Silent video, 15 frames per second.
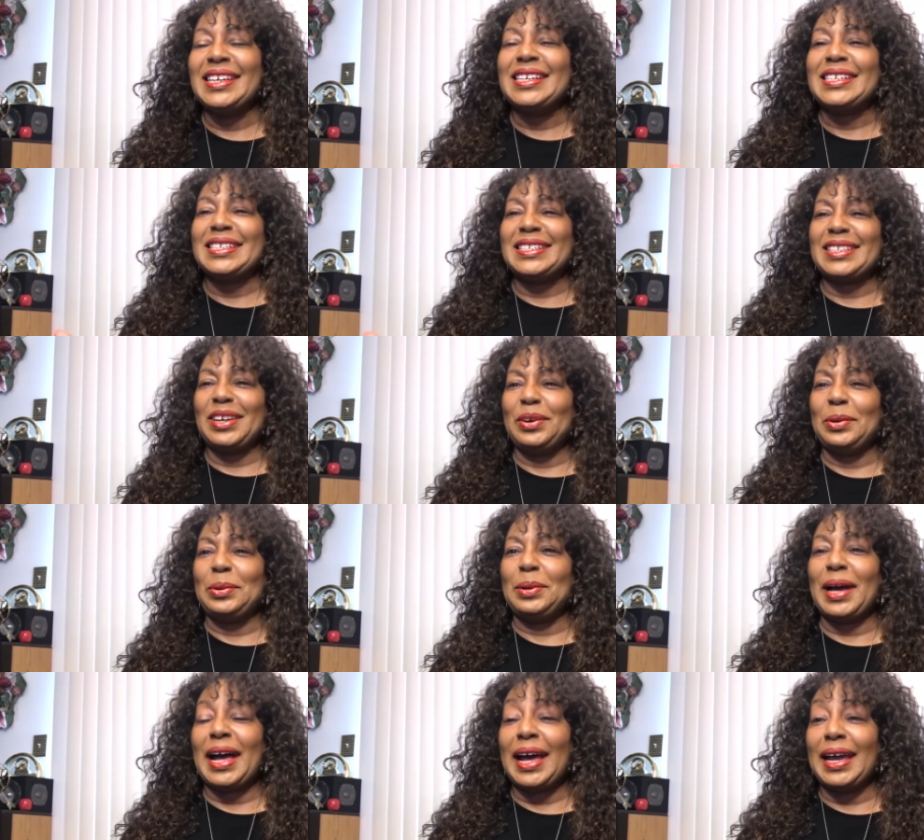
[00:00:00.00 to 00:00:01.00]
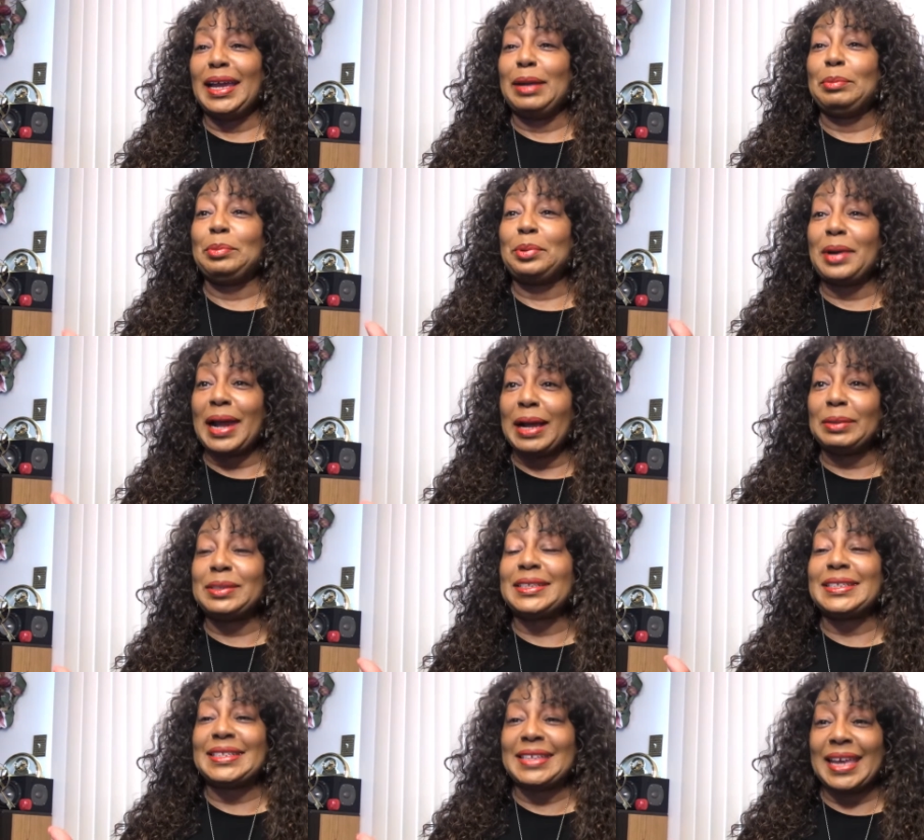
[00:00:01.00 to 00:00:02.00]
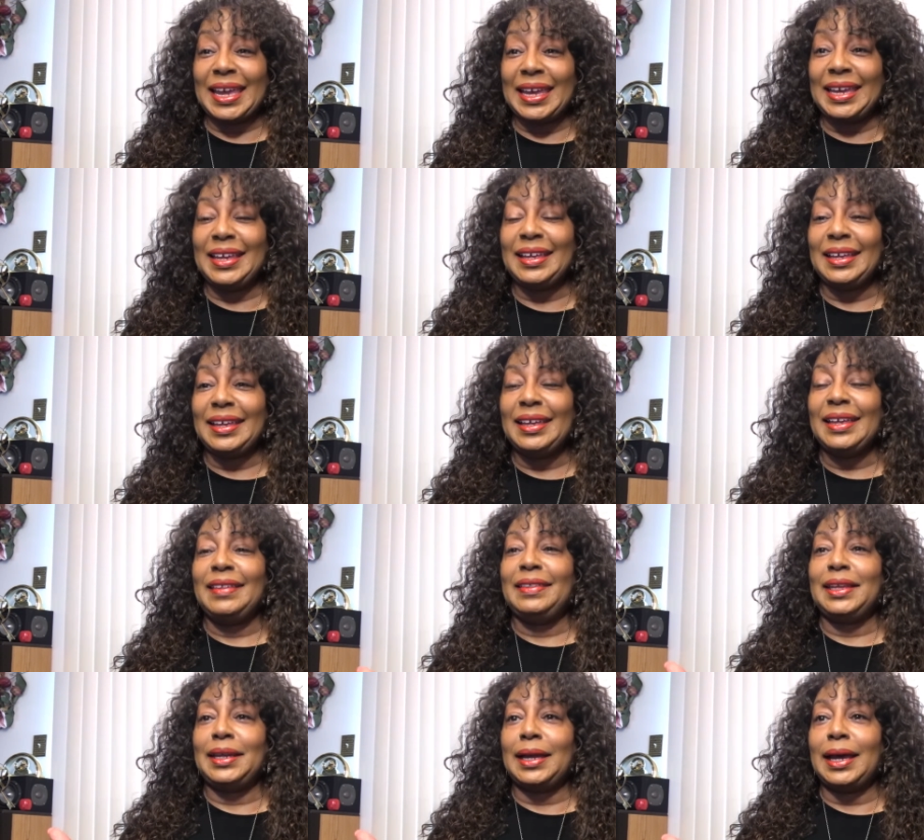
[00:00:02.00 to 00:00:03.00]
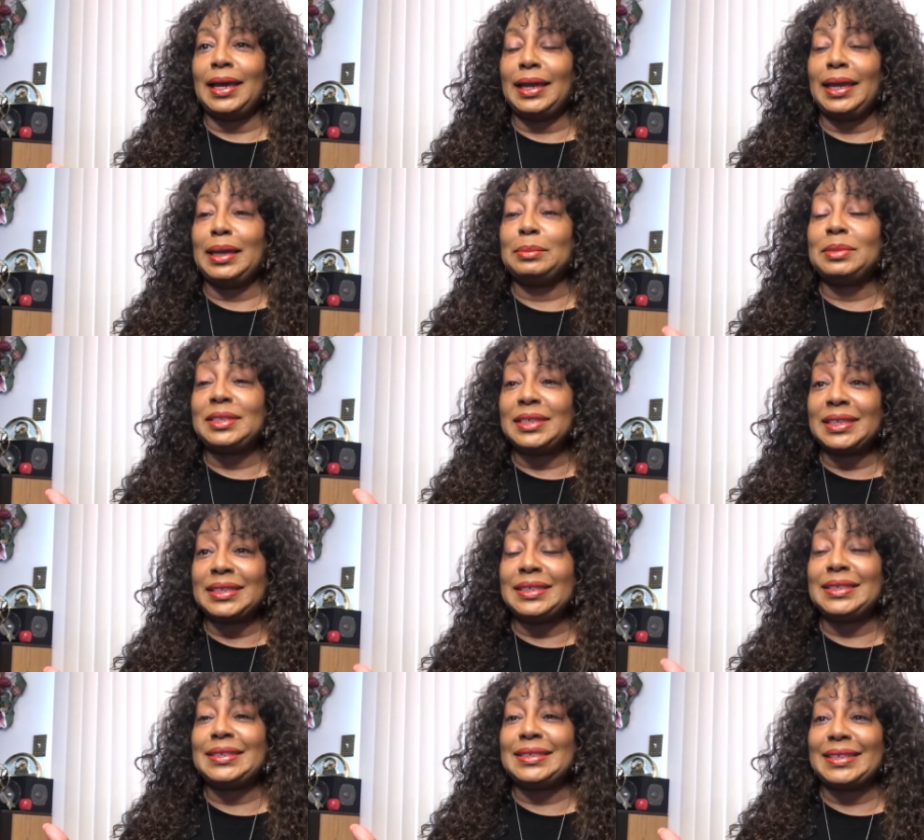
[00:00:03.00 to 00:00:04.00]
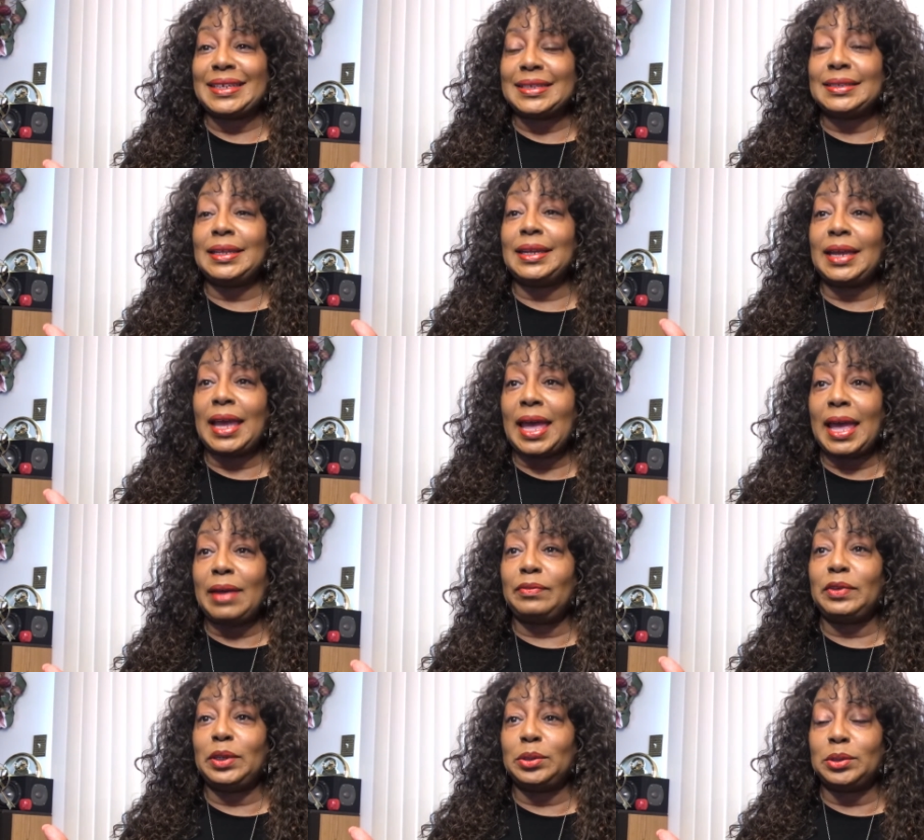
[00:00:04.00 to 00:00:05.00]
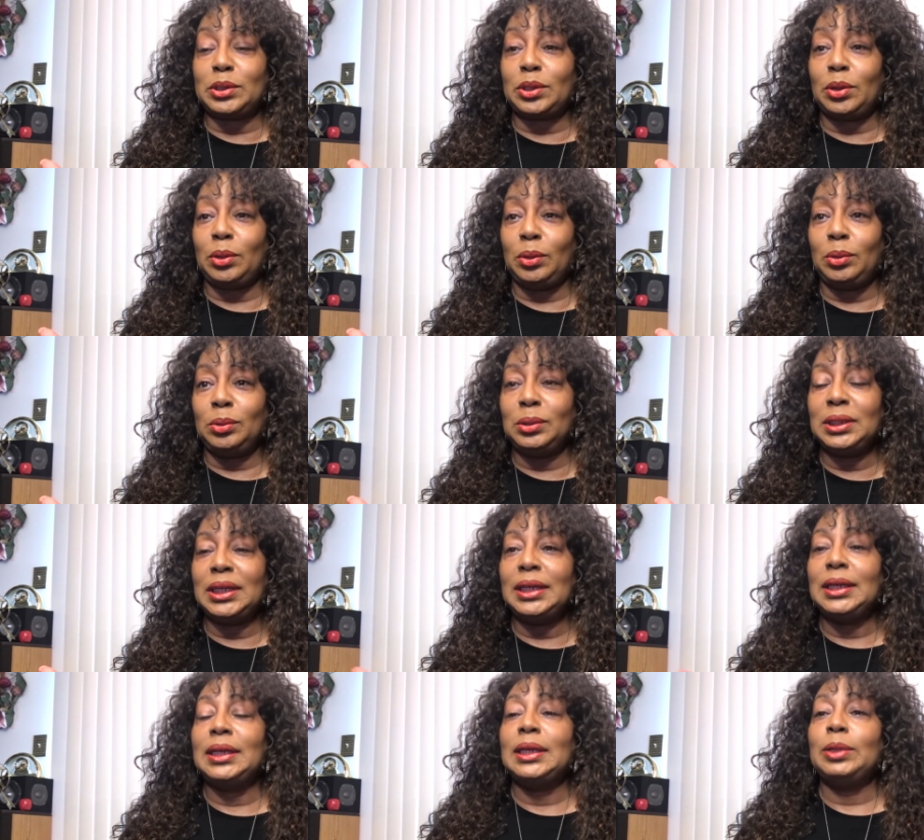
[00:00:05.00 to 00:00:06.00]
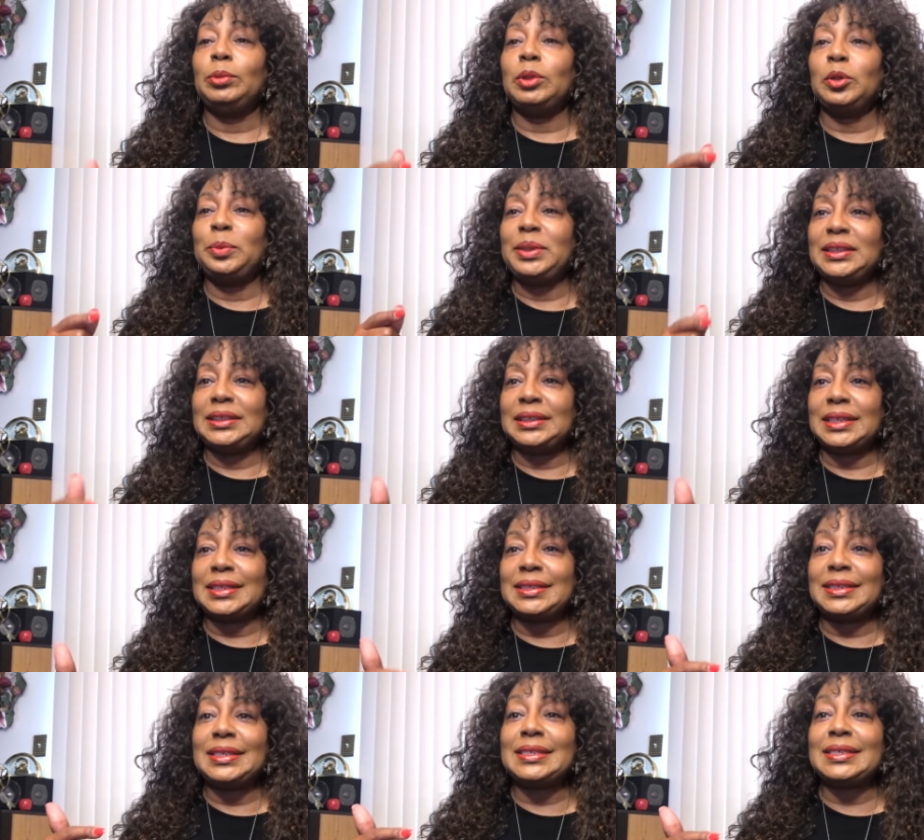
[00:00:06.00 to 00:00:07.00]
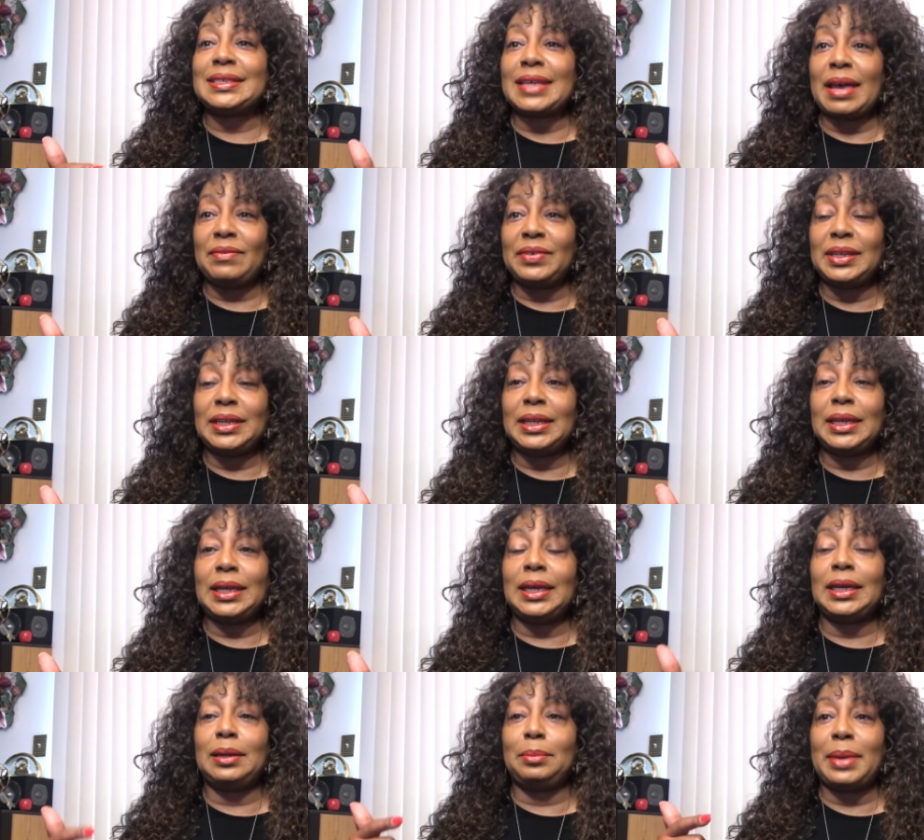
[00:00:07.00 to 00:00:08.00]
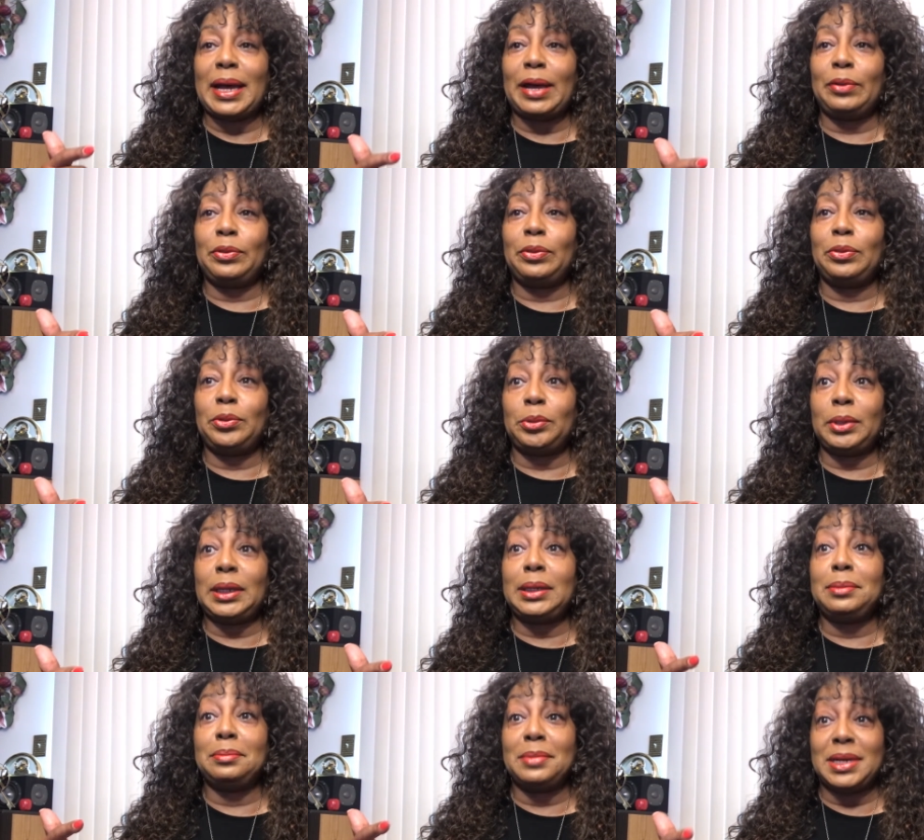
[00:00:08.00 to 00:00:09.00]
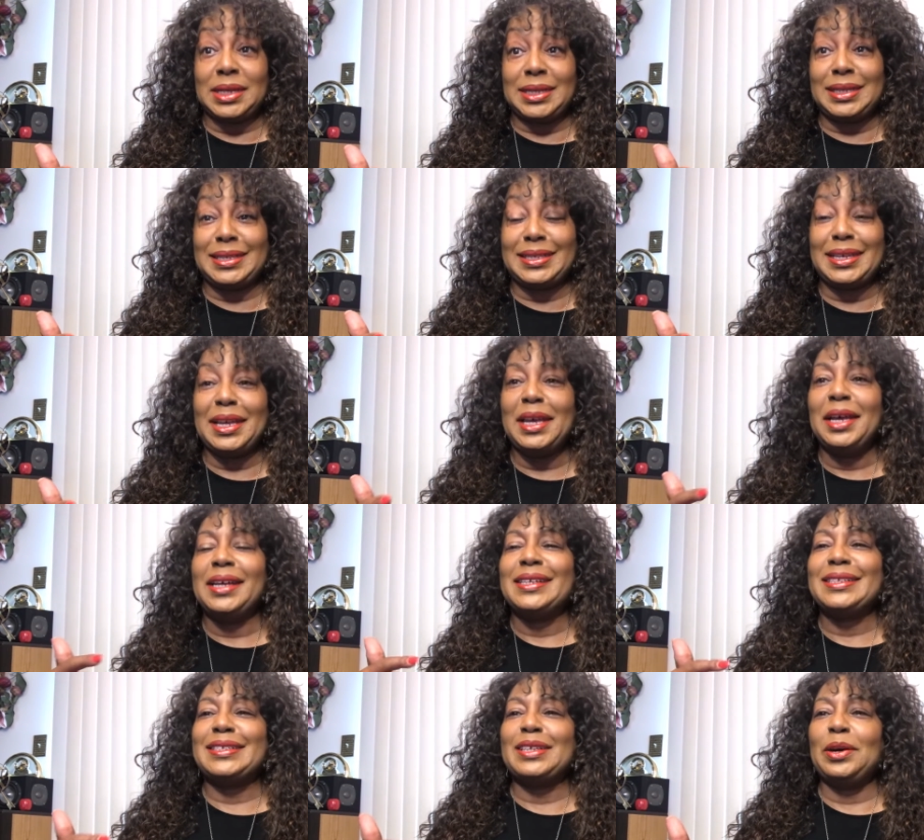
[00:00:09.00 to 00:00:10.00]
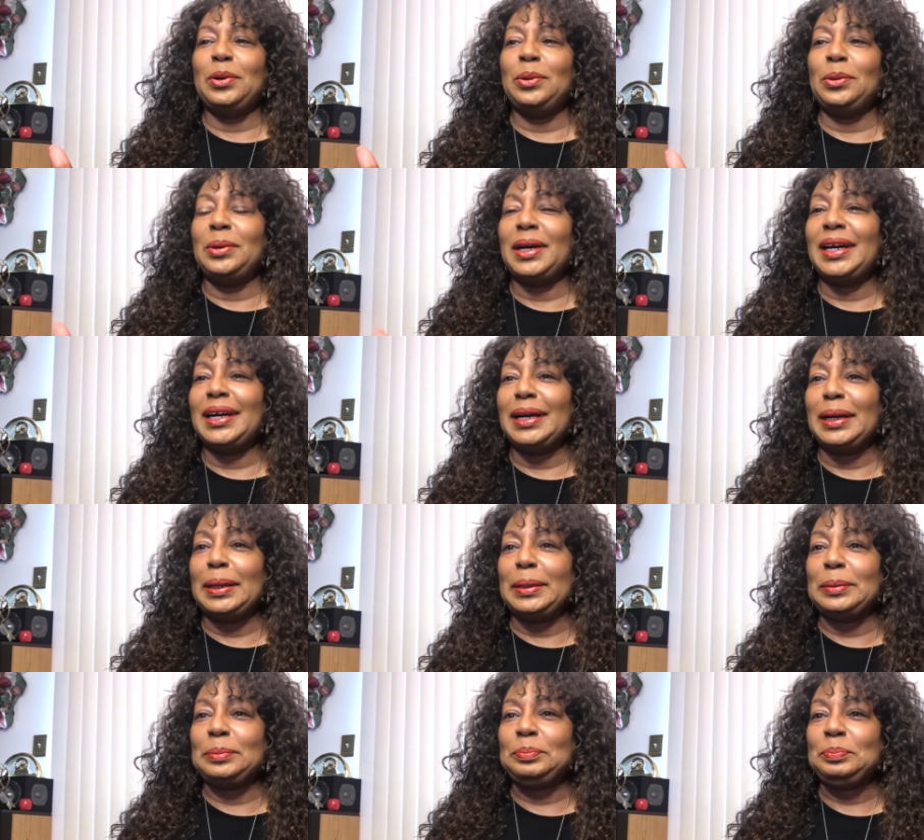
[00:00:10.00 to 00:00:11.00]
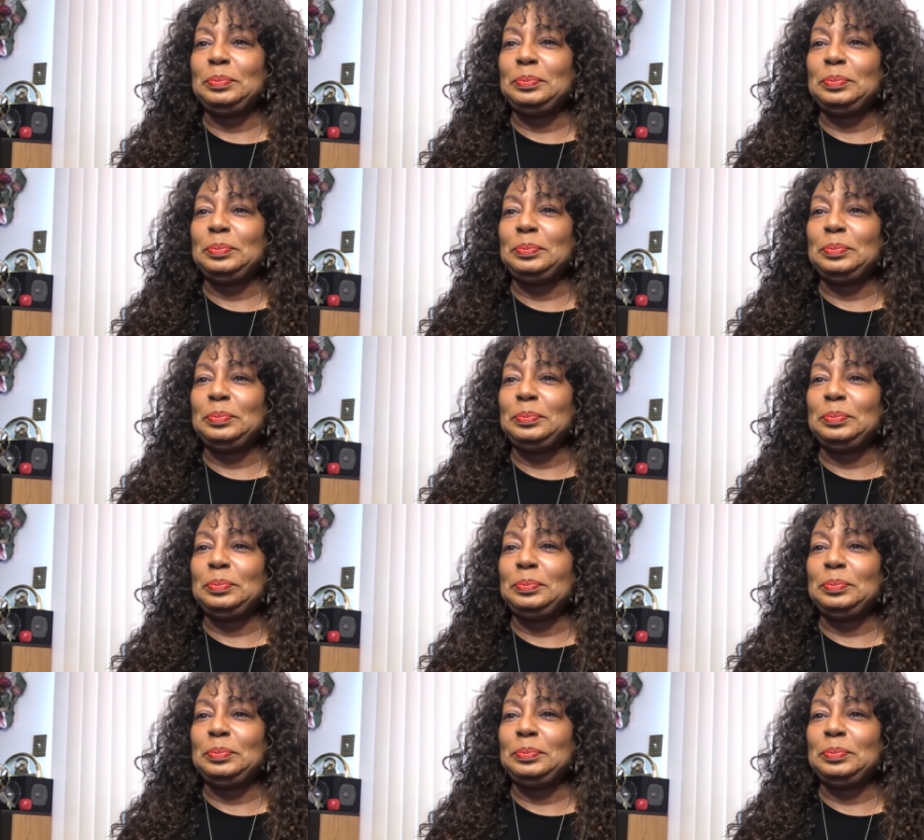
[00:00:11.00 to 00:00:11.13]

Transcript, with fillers: So I am proud to say that I am 66 and a half years old, will be 67 in about three months. So, um,